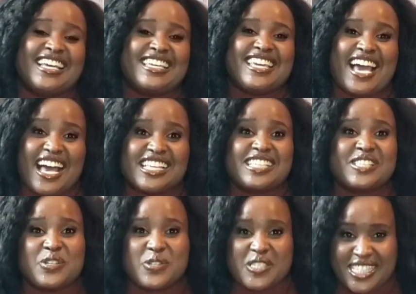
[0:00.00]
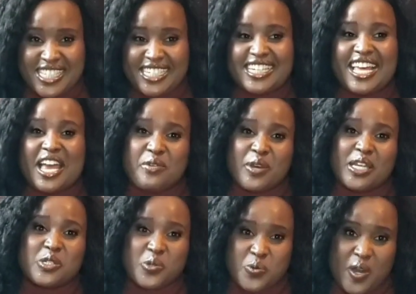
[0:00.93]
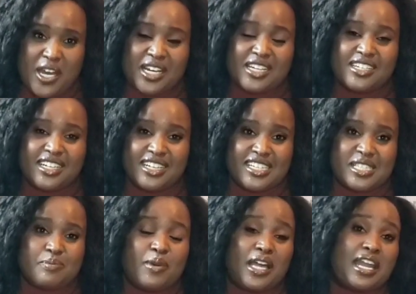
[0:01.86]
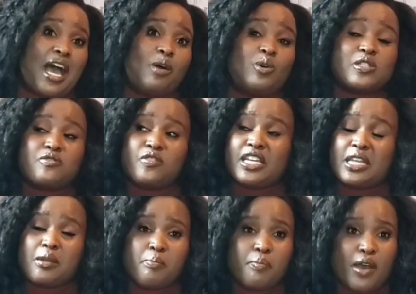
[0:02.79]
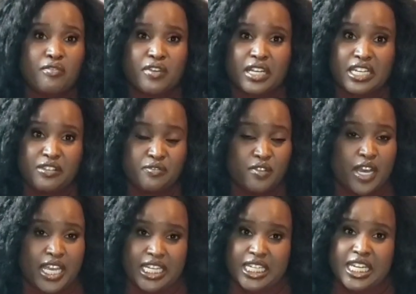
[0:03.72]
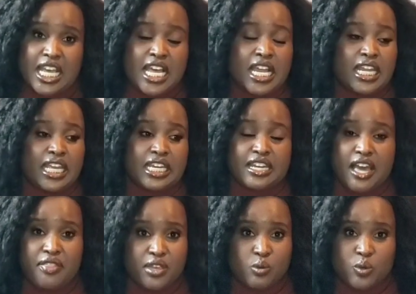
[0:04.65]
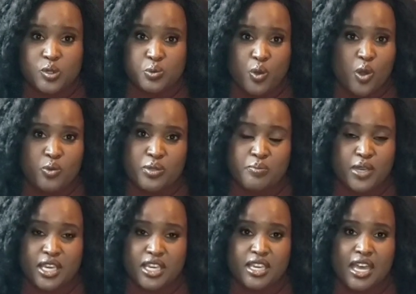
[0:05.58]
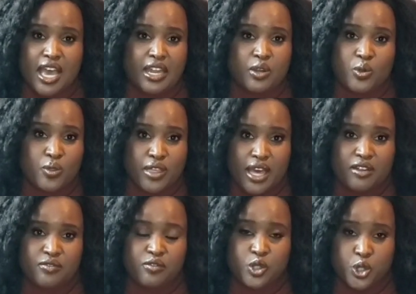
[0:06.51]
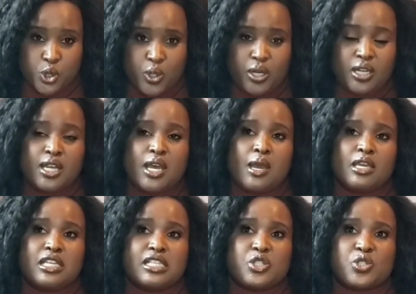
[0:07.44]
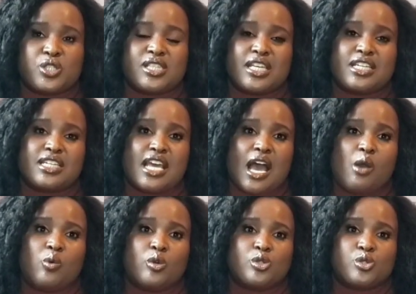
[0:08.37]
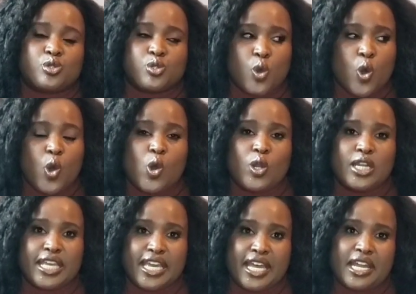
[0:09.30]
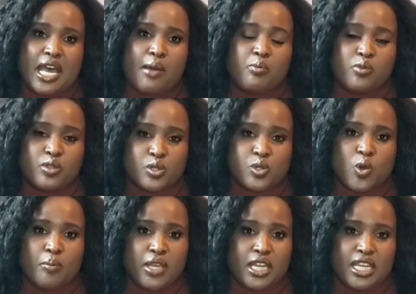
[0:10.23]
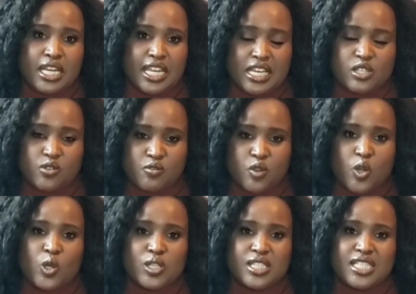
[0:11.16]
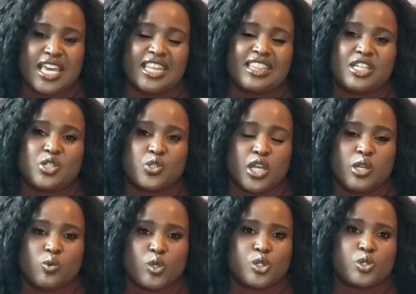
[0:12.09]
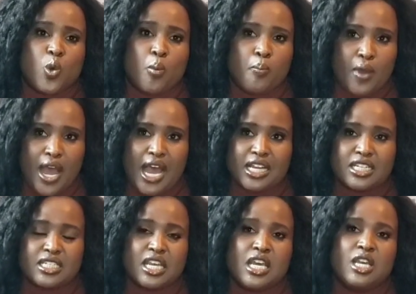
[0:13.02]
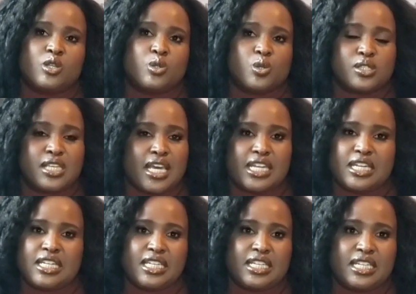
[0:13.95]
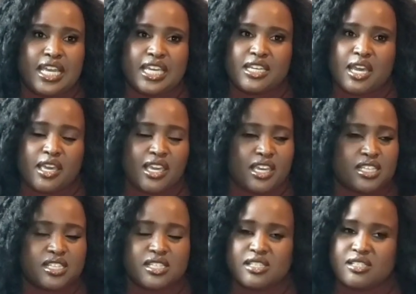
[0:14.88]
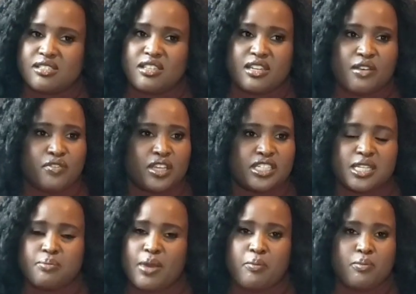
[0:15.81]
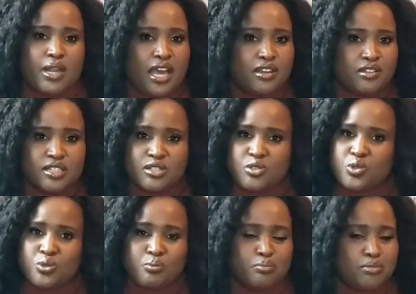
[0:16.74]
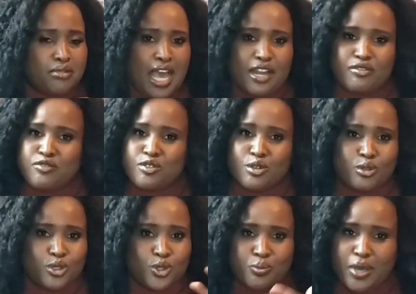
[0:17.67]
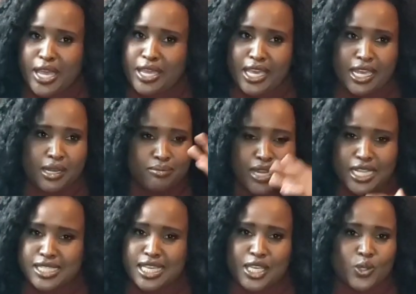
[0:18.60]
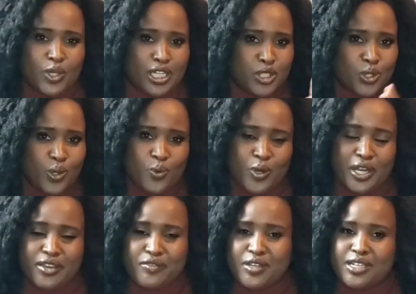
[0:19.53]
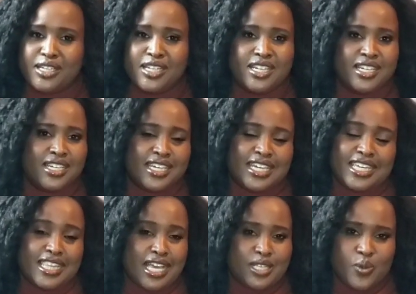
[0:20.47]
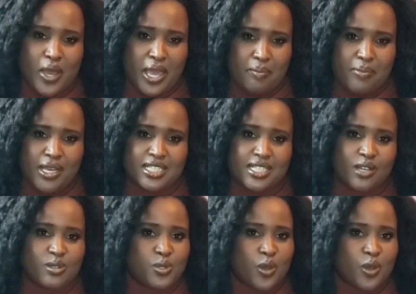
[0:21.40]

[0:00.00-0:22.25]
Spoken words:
Yeah, so still I went to work, guys, but I was feeling perfectly fine. Like nothing was wrong with me. I know that for sure. It's just that I was so layered up with so many layers of clothes, and the train was so packed. So suddenly, like, I guess it affected my blood flow to my head, blood circulation, whatever. and that's why I passed out.